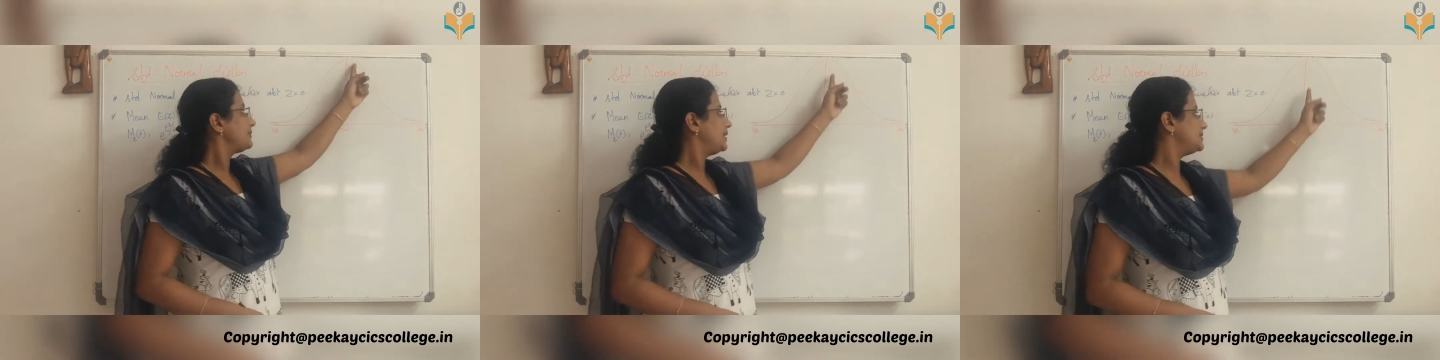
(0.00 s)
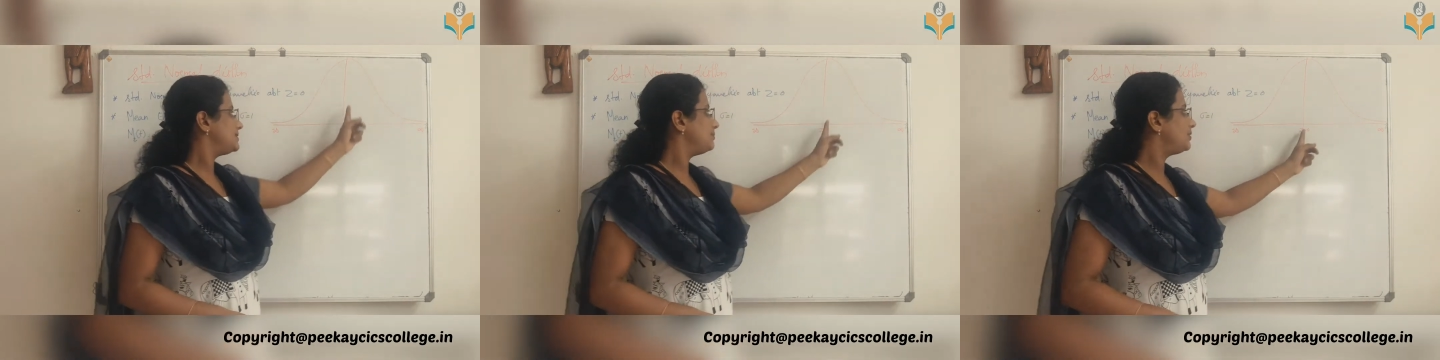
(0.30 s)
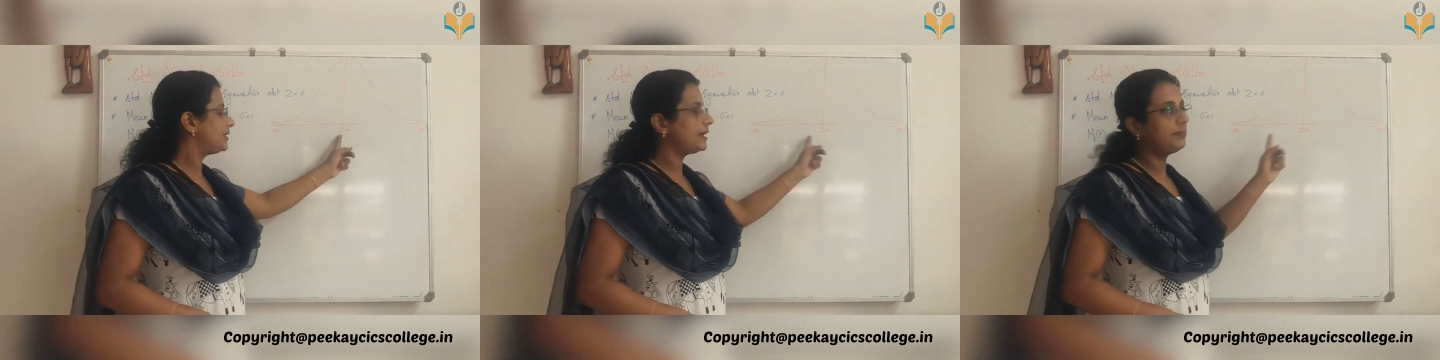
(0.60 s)
and
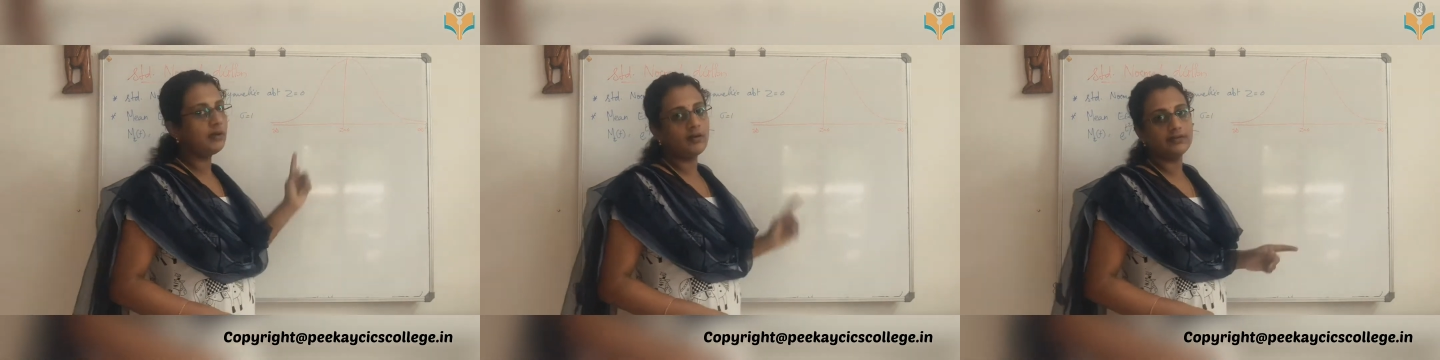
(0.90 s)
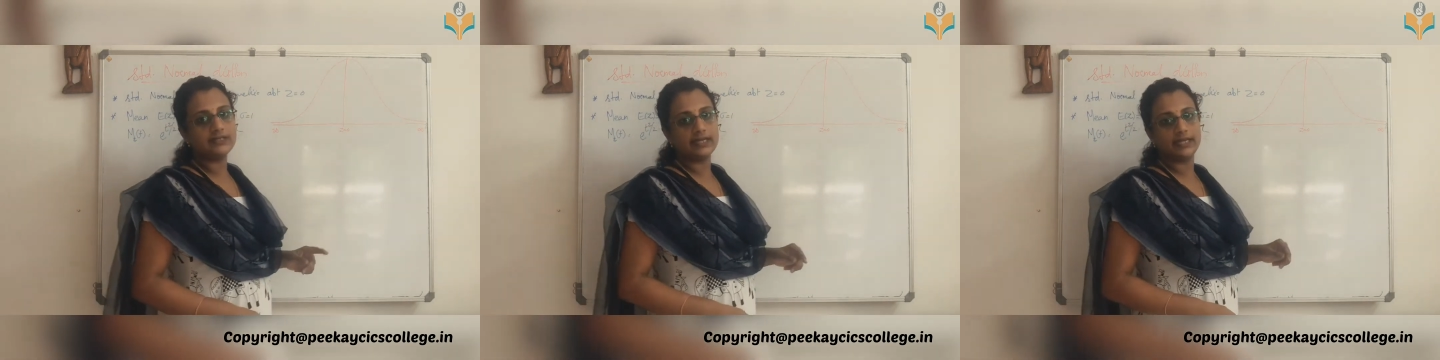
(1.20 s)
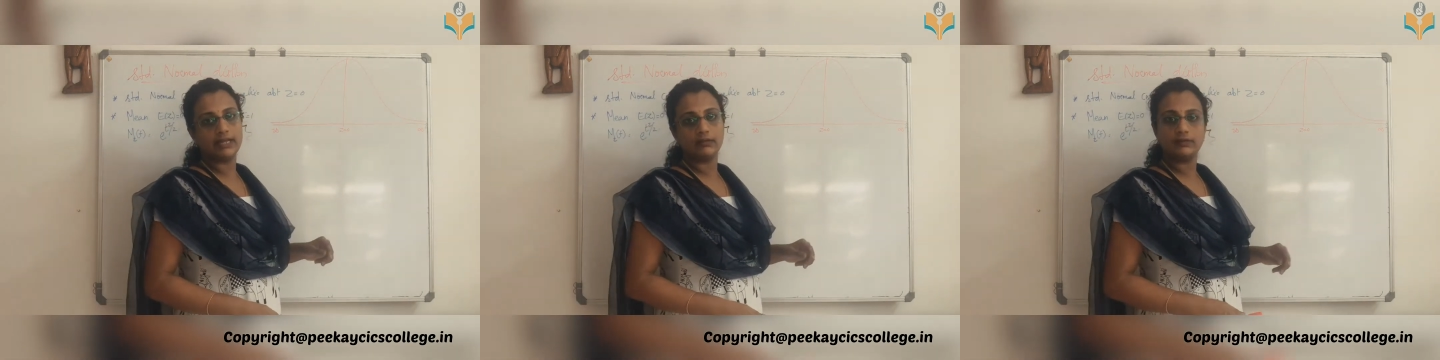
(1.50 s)
symmetric about z
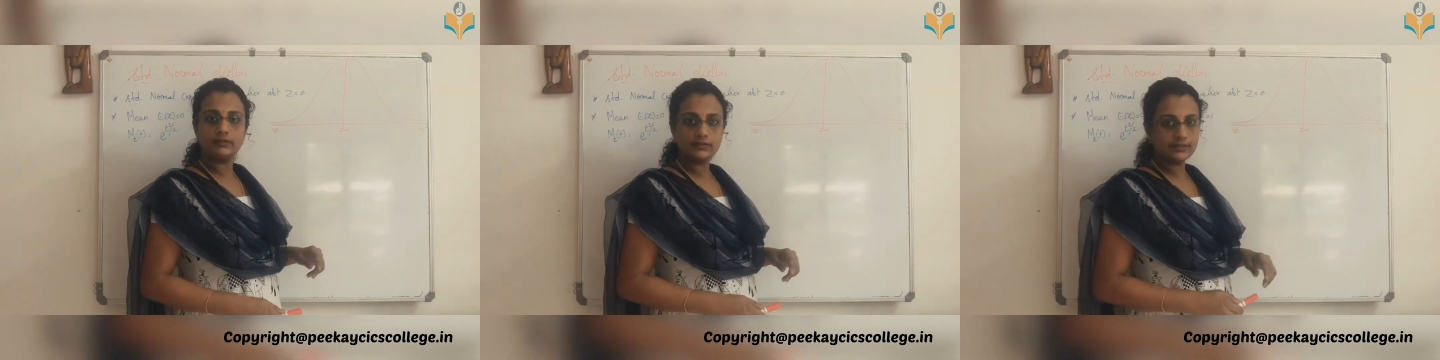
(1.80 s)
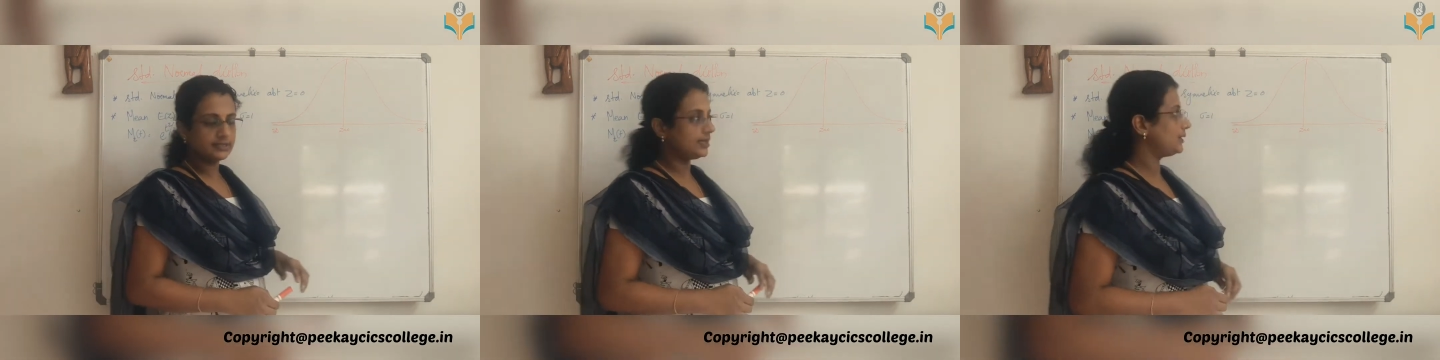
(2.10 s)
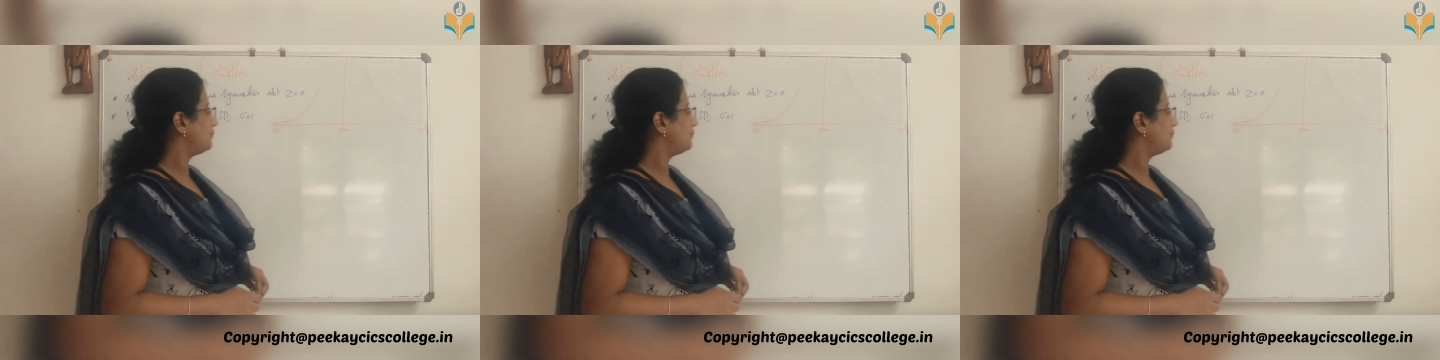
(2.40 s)
equal to 0.